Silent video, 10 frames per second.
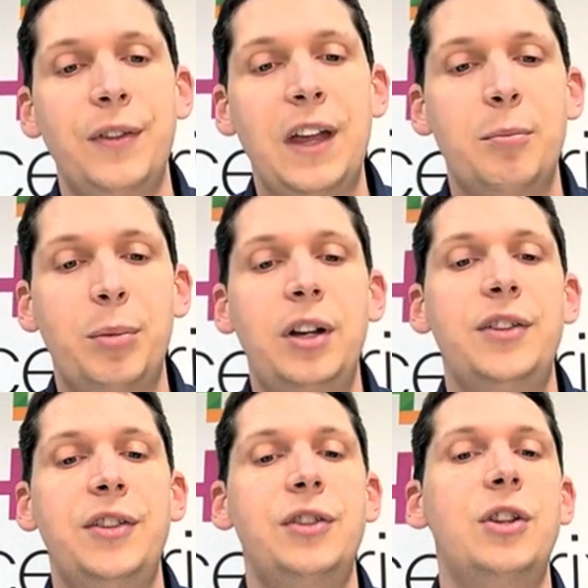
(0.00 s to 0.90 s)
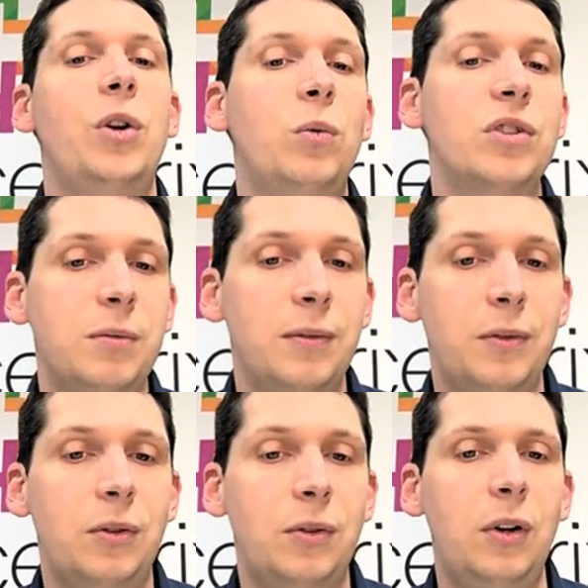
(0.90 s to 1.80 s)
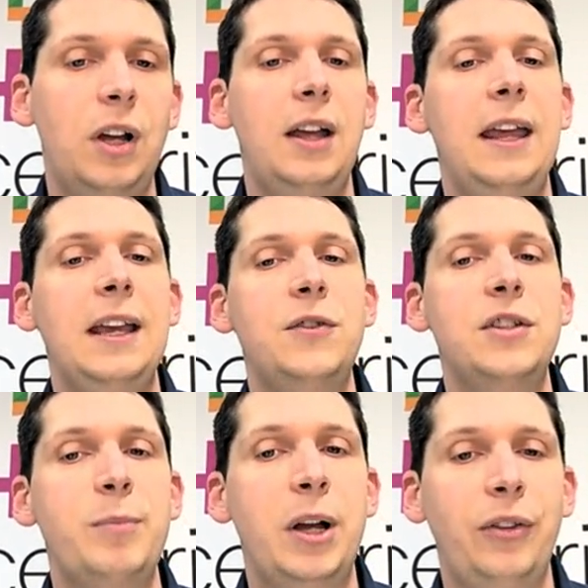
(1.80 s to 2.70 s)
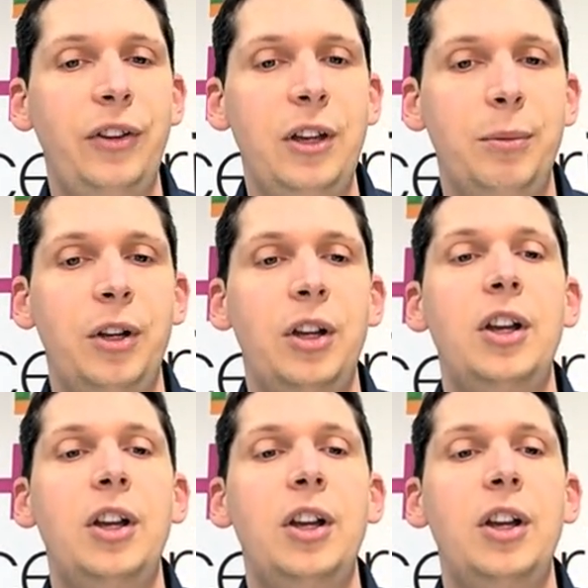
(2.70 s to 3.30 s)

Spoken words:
for that person than what it was before, it gives you this mail tip.